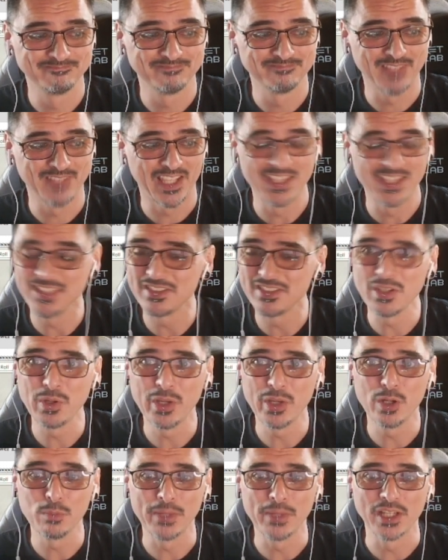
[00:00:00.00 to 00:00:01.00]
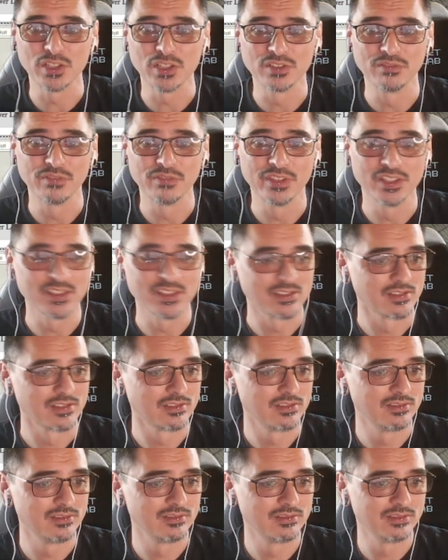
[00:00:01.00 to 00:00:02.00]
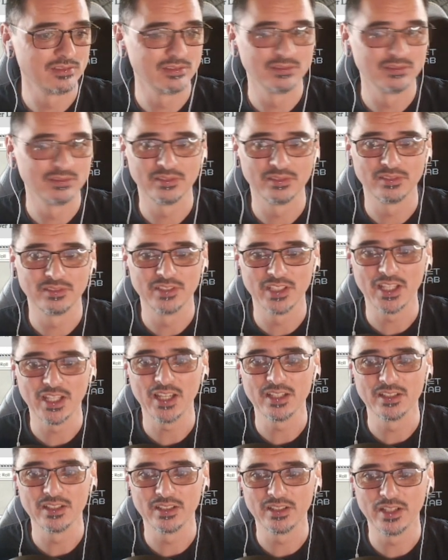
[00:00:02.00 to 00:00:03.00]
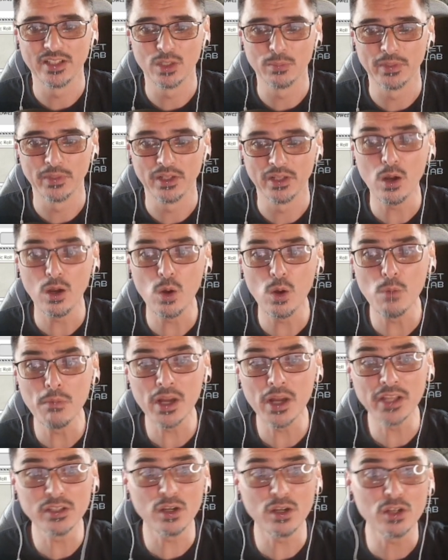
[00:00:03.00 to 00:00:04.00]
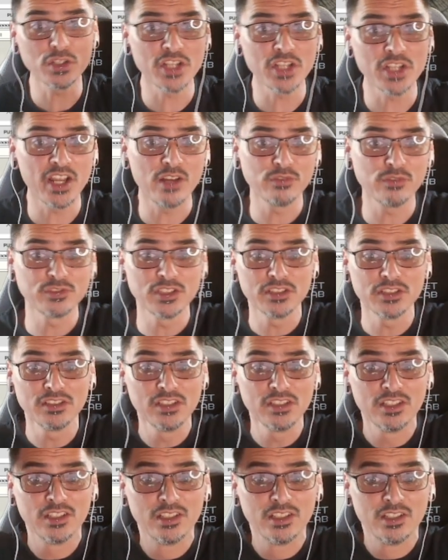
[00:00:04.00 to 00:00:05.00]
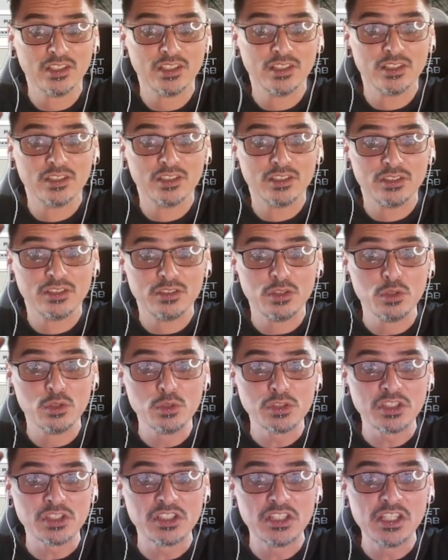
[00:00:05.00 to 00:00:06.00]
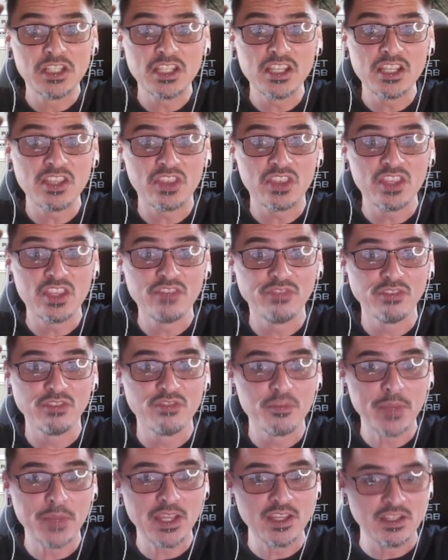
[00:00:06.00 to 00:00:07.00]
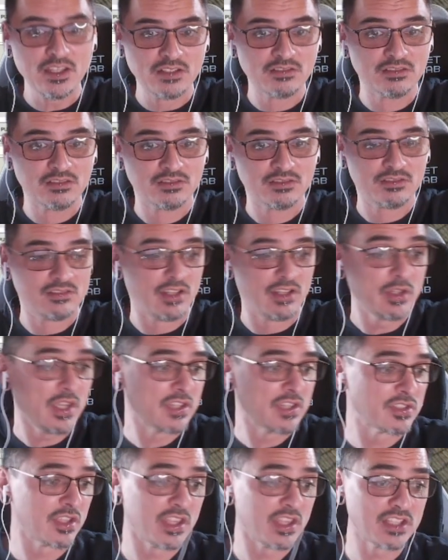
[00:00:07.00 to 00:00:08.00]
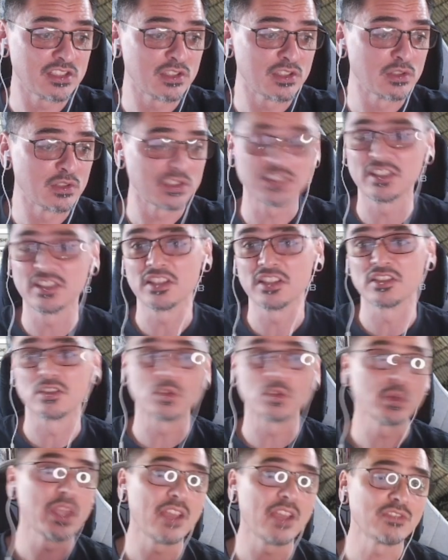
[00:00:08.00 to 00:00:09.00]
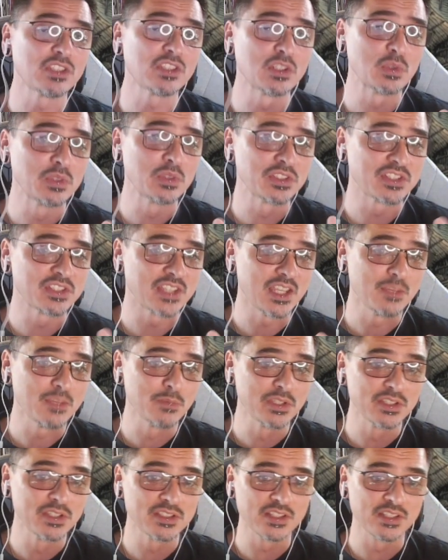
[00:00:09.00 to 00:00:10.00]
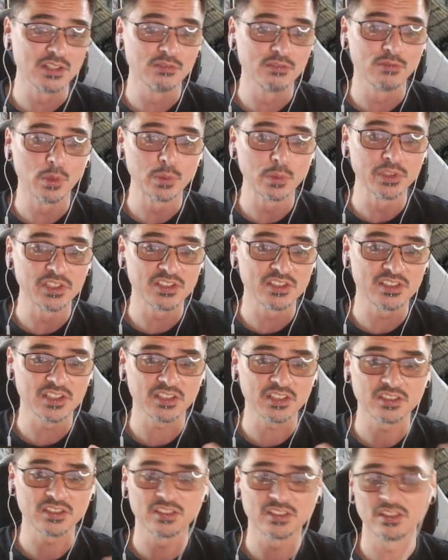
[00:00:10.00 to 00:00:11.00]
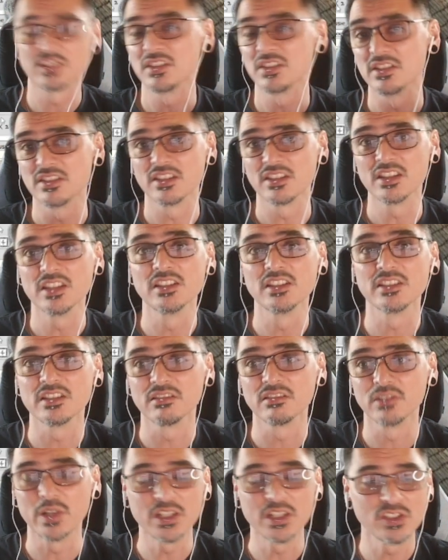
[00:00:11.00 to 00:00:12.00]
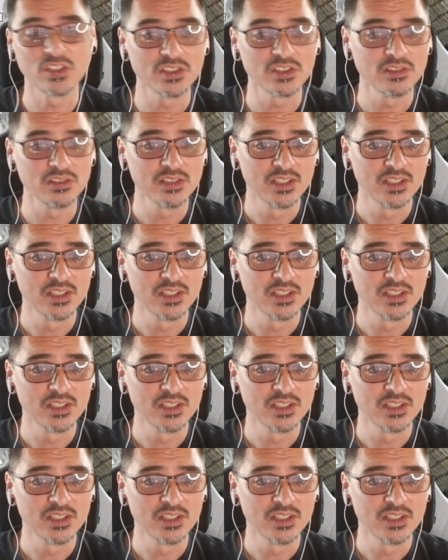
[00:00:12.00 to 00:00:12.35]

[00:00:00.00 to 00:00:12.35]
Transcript: And there's no help action for this. You can't help. Oh my gosh, Halfter! You sneaky thief of a man! Okay, so that's 2 successes. All you have to do in this game is roll a 6. This is the Year 0 engine.